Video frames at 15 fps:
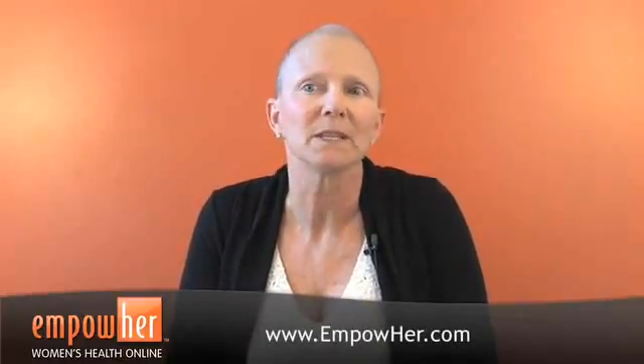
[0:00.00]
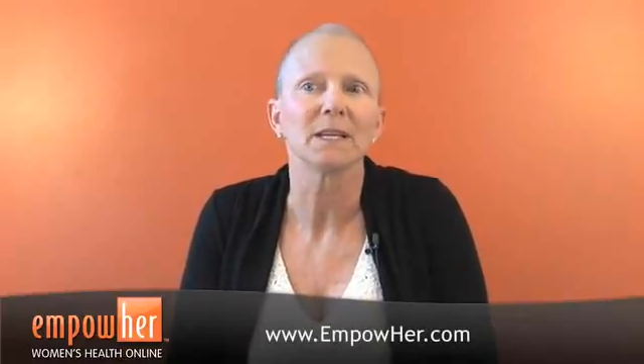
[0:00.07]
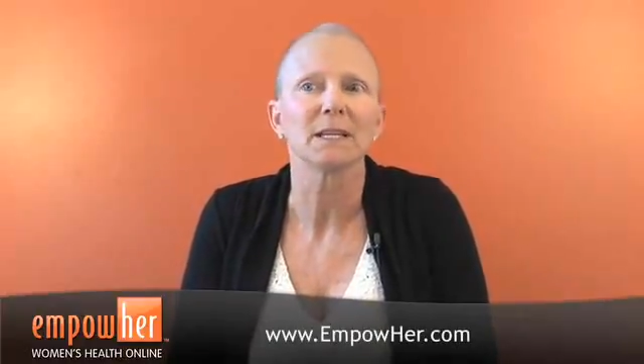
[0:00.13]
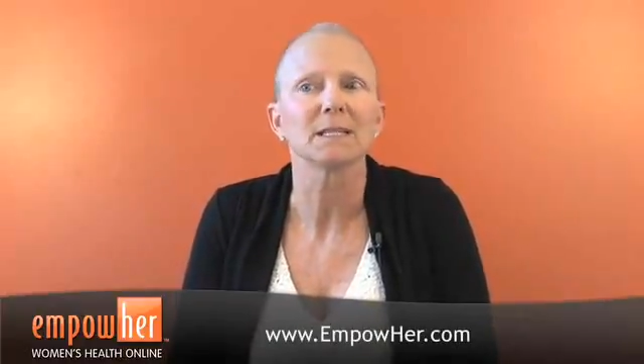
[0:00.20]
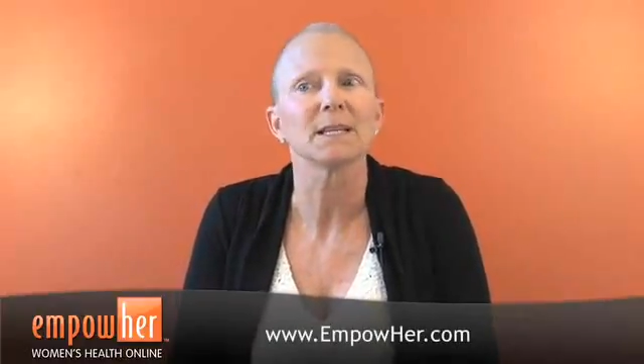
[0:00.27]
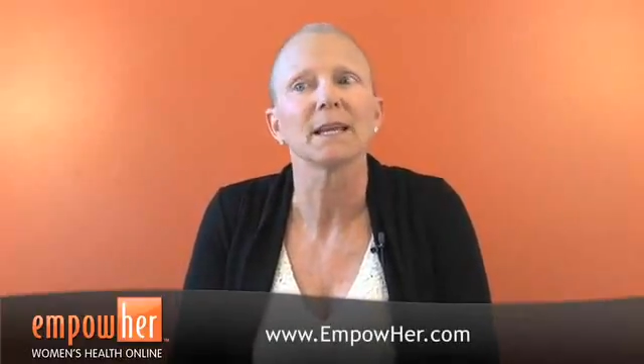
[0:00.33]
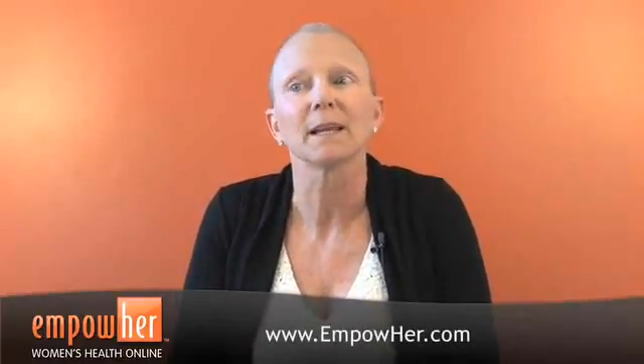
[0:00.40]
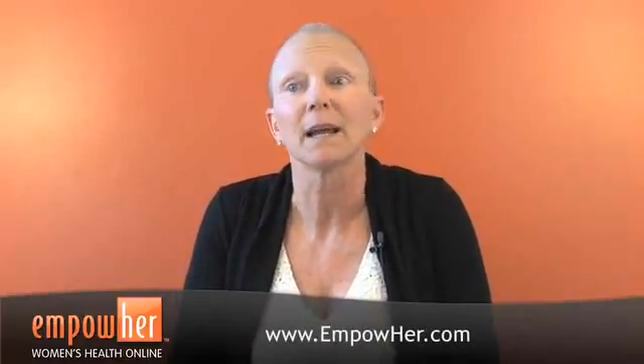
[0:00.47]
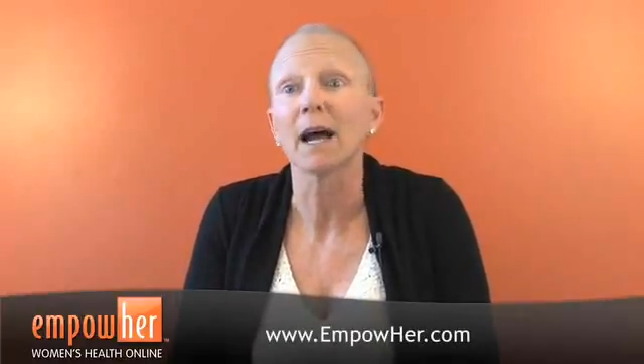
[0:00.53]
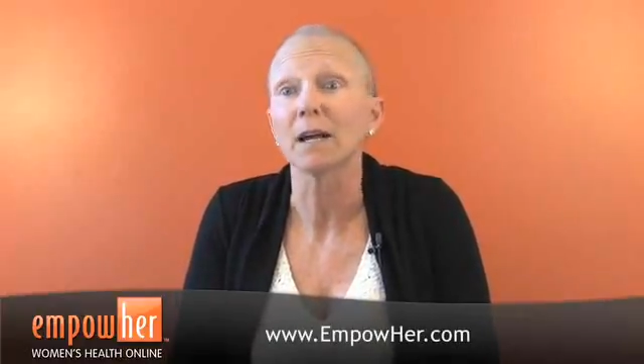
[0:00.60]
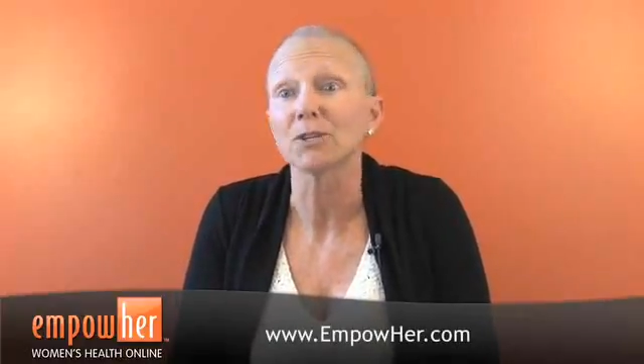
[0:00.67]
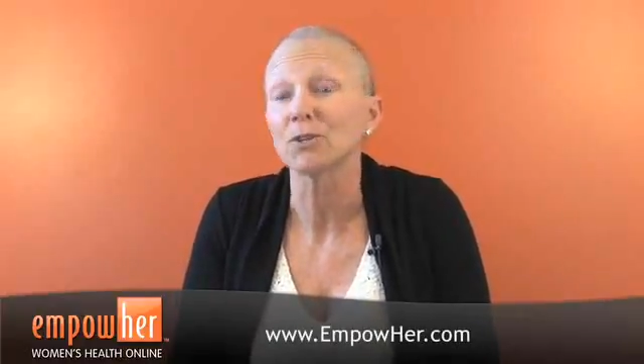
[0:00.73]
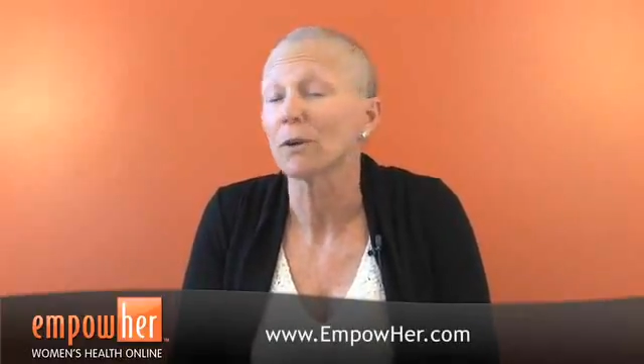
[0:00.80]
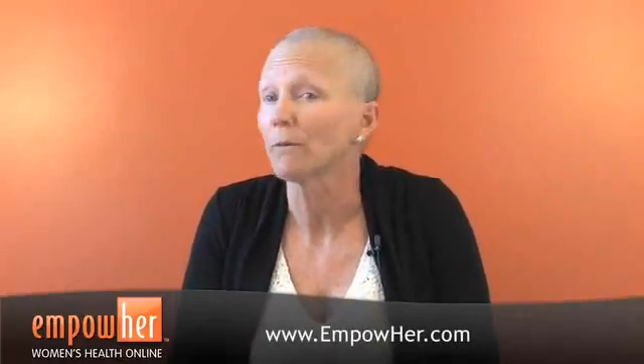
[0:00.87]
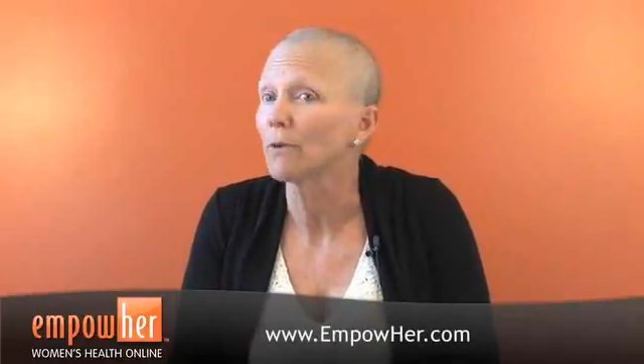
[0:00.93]
and they say,
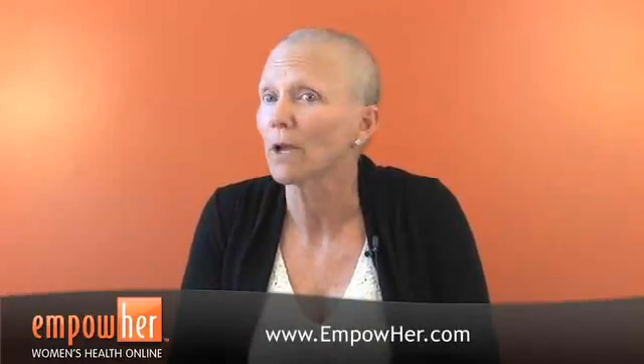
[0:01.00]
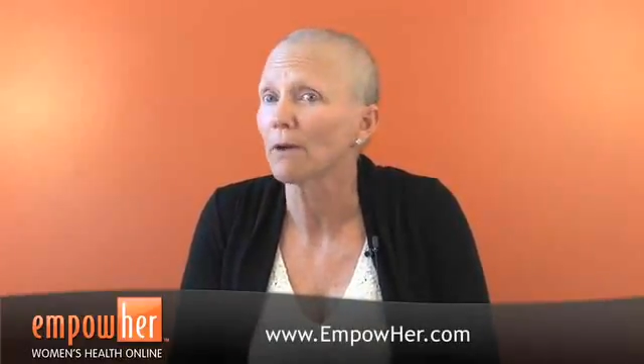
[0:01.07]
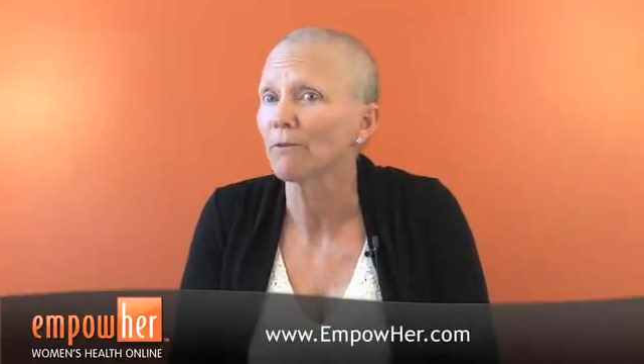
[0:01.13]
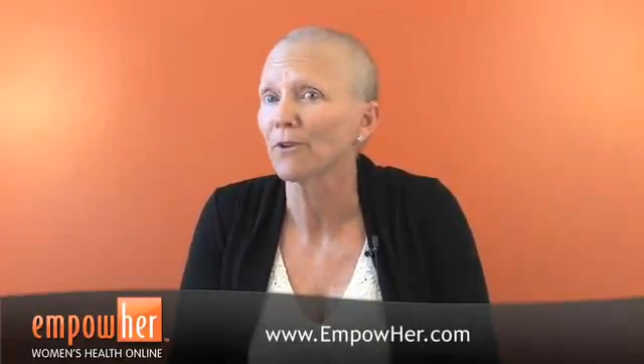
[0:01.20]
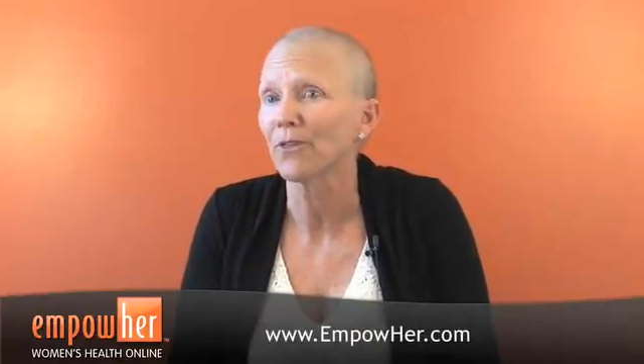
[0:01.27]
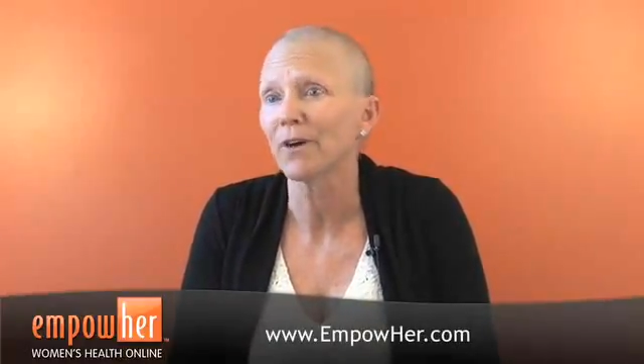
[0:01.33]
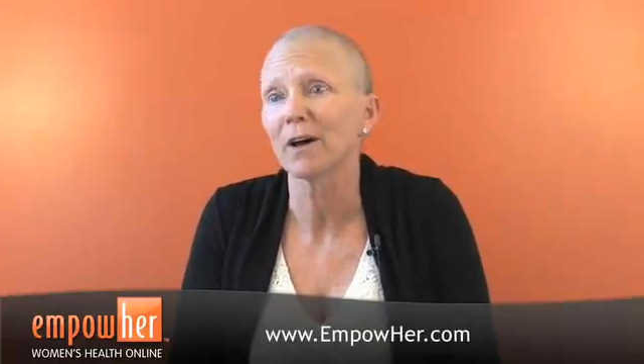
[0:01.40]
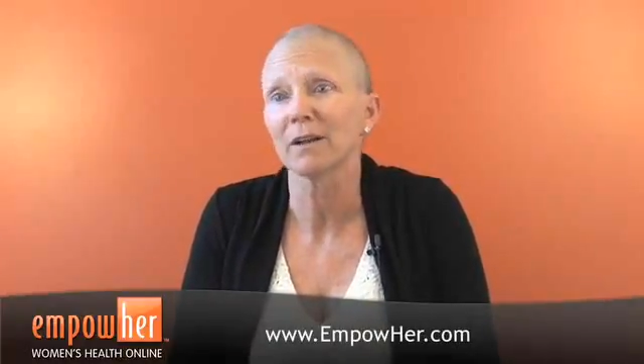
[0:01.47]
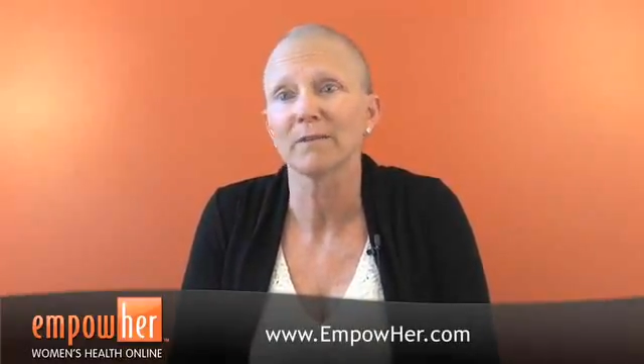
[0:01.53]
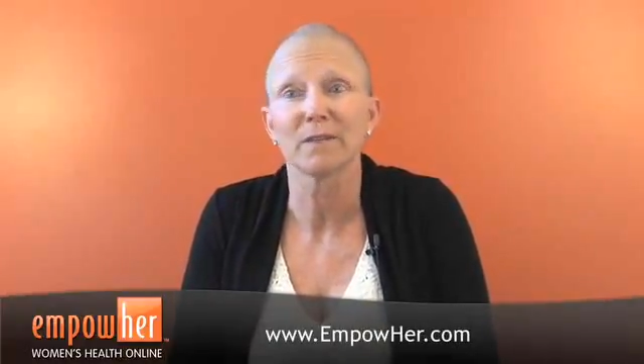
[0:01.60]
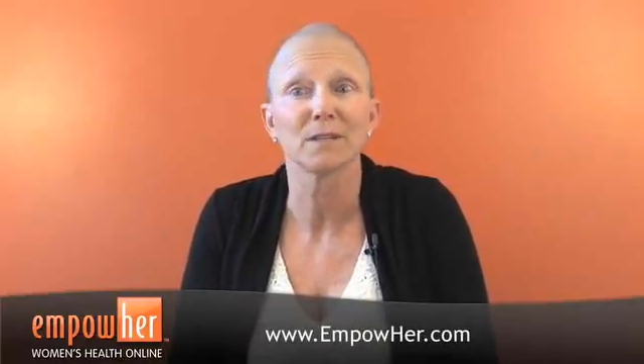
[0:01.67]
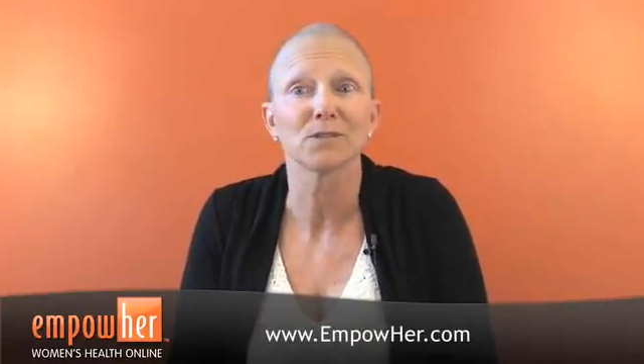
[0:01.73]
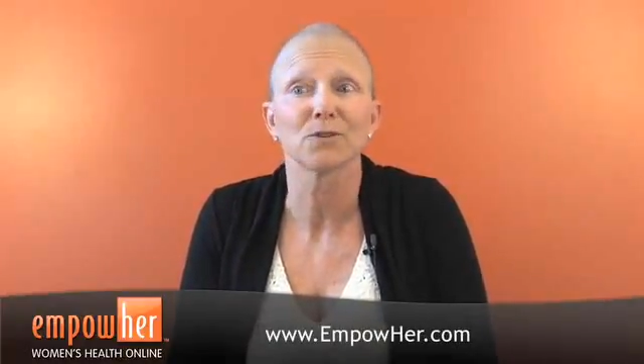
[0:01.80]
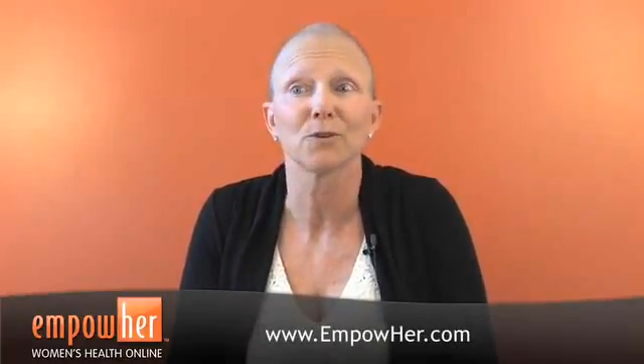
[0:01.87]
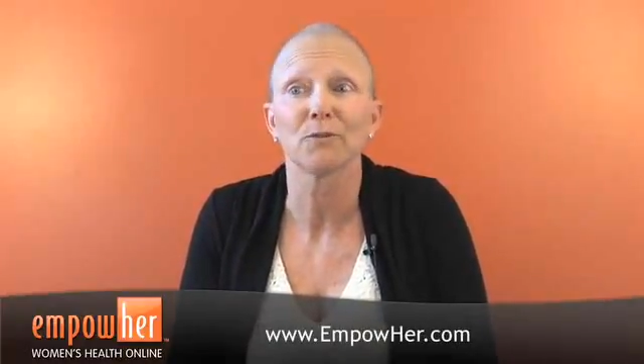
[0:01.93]
"Gosh, have you ever thought of this?